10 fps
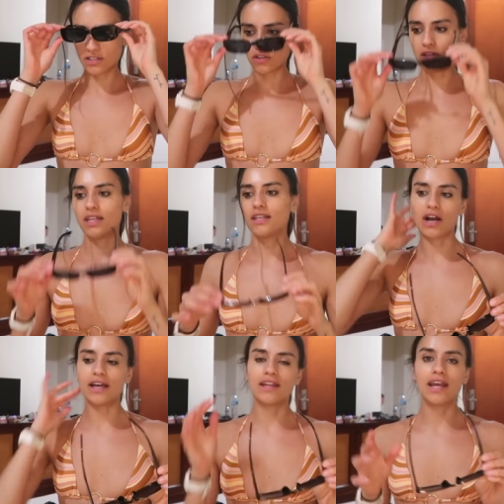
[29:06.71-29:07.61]
So then the
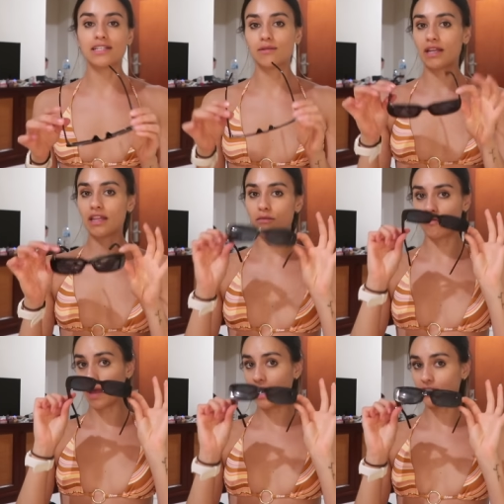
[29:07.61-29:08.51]
guy that I end up getting them
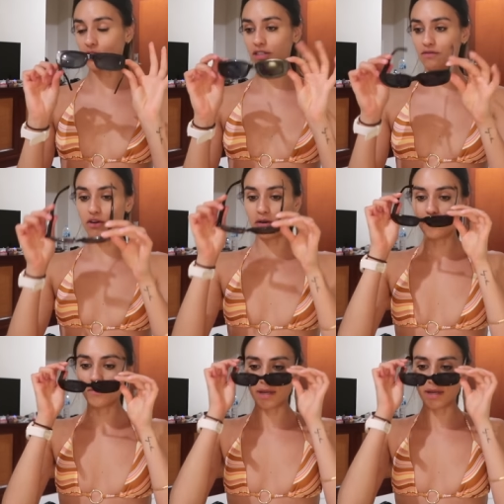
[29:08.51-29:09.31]
for $8 from,